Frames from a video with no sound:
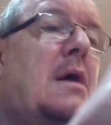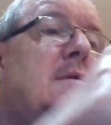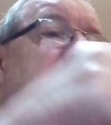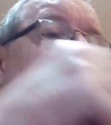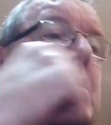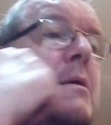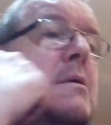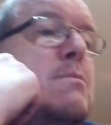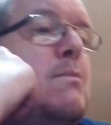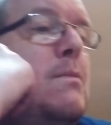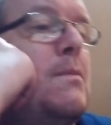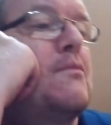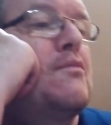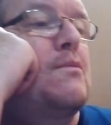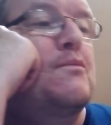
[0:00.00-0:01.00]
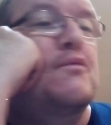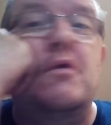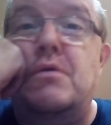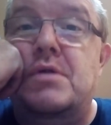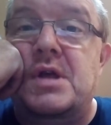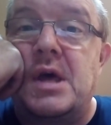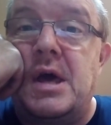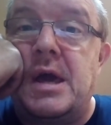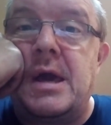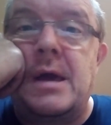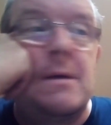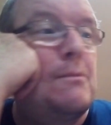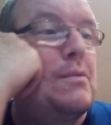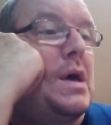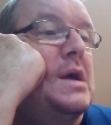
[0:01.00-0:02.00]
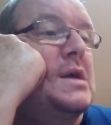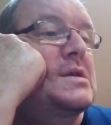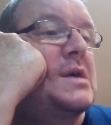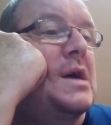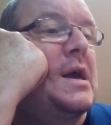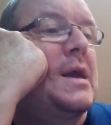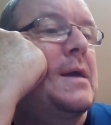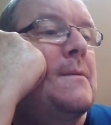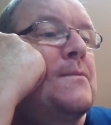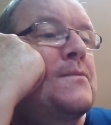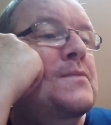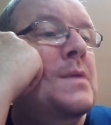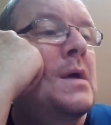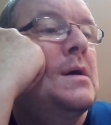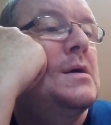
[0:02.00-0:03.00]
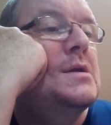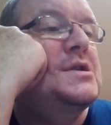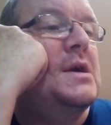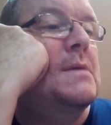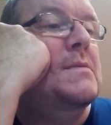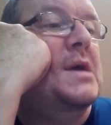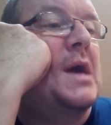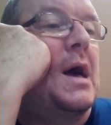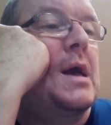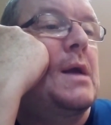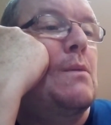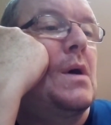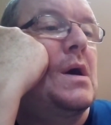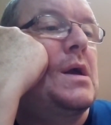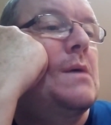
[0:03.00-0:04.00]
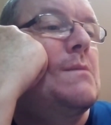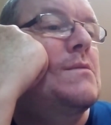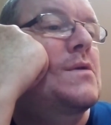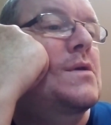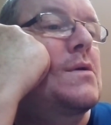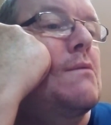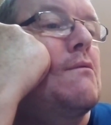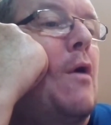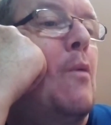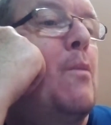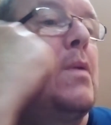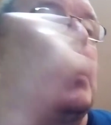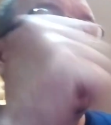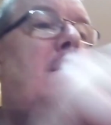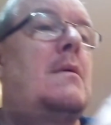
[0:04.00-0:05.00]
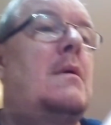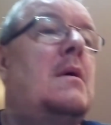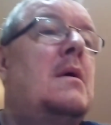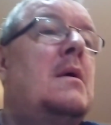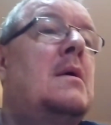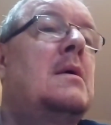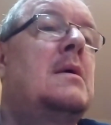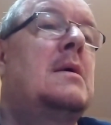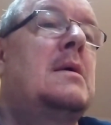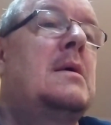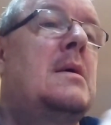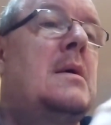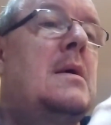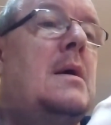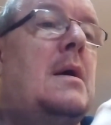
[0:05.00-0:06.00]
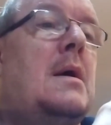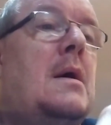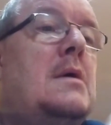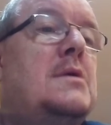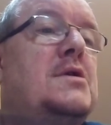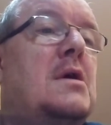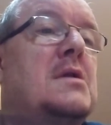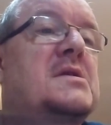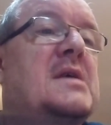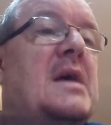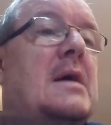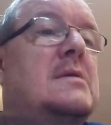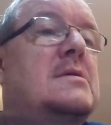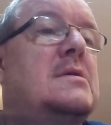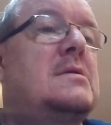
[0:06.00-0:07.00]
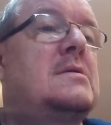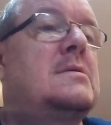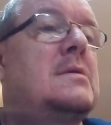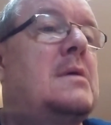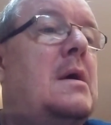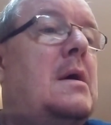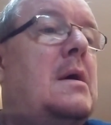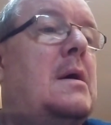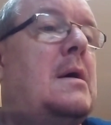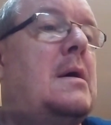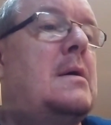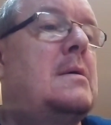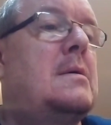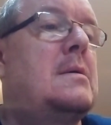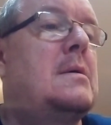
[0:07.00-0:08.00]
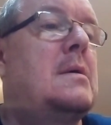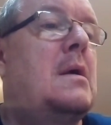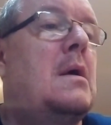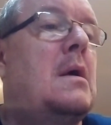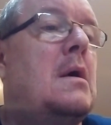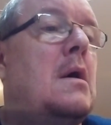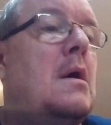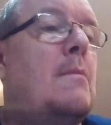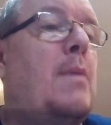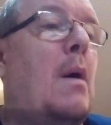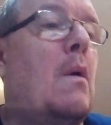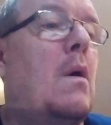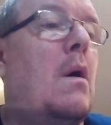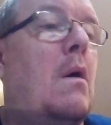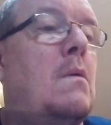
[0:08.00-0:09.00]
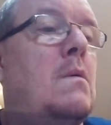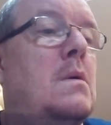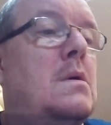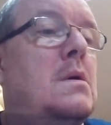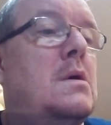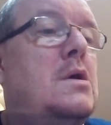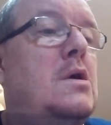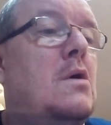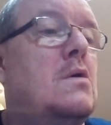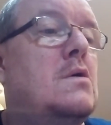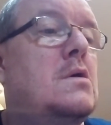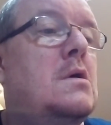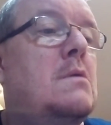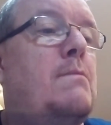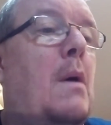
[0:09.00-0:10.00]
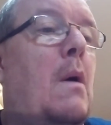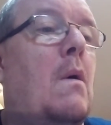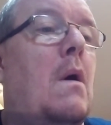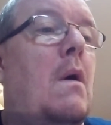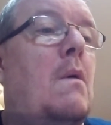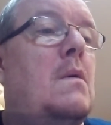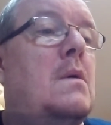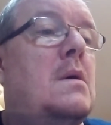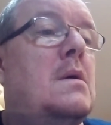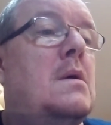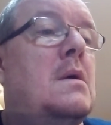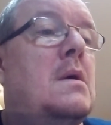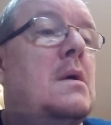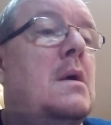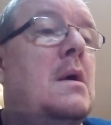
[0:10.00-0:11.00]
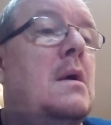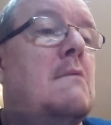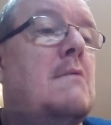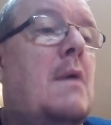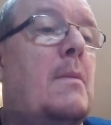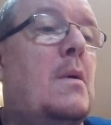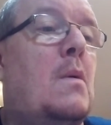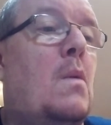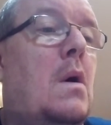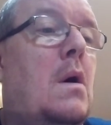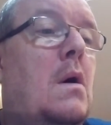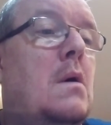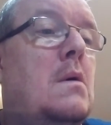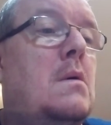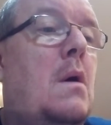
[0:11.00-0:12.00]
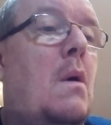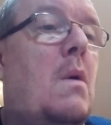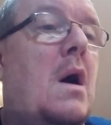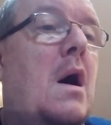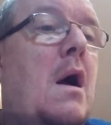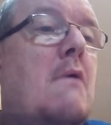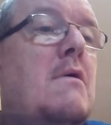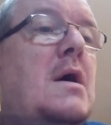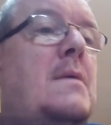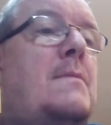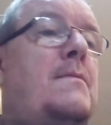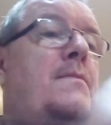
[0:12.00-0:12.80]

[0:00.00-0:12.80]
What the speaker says: tell you, Bruce Lee plays Lee, Jim Kelly, Williams, Roper, John Saxon, Bolo, Young Bolo, Robert Wall, O'Hara.